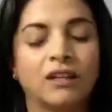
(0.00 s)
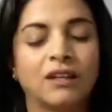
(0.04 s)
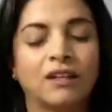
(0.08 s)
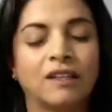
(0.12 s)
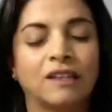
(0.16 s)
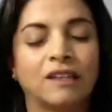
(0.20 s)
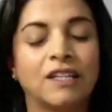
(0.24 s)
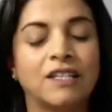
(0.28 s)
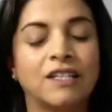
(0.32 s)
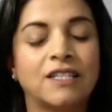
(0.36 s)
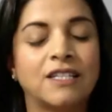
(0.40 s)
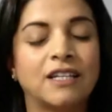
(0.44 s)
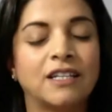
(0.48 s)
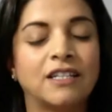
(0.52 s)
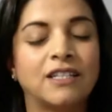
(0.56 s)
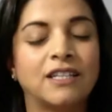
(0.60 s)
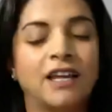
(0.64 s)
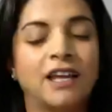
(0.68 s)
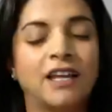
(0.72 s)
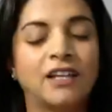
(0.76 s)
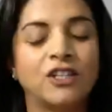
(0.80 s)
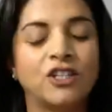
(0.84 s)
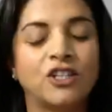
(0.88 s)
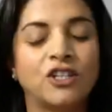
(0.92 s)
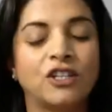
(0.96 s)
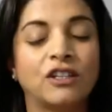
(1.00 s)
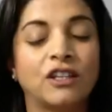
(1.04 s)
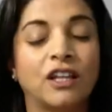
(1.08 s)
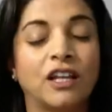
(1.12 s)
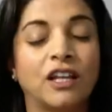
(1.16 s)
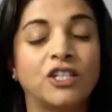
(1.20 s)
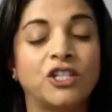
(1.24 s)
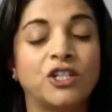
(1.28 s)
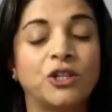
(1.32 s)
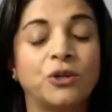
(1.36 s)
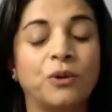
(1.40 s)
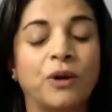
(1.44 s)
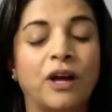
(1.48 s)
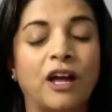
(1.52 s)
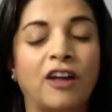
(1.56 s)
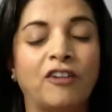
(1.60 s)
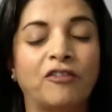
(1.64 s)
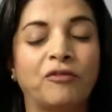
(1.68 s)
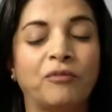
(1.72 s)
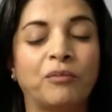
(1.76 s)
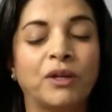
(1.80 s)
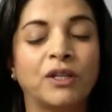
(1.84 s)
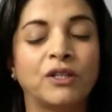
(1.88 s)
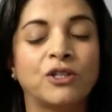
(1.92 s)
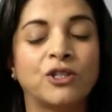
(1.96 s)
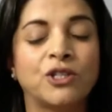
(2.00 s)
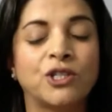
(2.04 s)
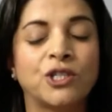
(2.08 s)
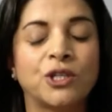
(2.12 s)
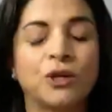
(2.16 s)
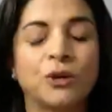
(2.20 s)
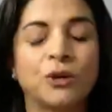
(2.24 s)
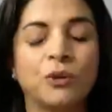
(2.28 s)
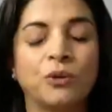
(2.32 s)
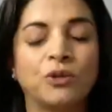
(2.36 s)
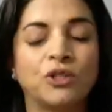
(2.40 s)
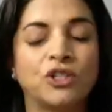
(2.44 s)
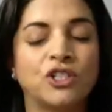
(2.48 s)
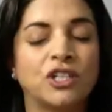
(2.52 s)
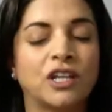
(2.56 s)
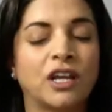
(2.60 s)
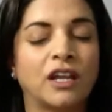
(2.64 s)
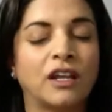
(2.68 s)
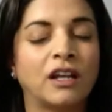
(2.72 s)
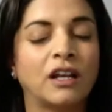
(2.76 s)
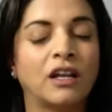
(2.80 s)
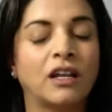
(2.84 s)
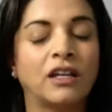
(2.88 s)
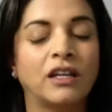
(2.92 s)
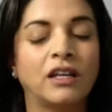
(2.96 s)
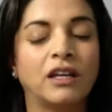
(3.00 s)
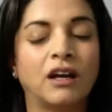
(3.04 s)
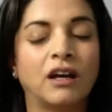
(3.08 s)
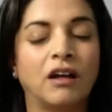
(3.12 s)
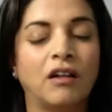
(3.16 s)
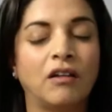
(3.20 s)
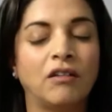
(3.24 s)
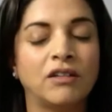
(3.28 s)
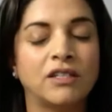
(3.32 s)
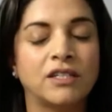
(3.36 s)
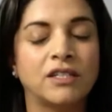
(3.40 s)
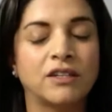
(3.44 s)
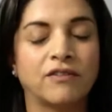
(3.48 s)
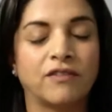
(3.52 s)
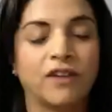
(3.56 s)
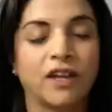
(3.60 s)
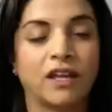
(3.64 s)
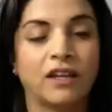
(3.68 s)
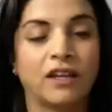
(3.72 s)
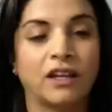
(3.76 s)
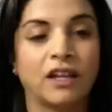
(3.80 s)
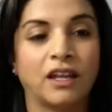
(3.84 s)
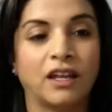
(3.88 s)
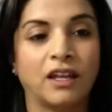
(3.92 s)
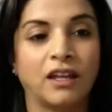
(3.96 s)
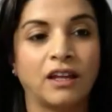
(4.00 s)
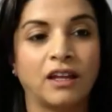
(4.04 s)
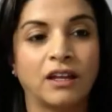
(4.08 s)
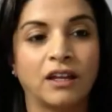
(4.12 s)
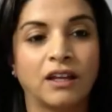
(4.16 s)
this attention that you have been so gently cultivating,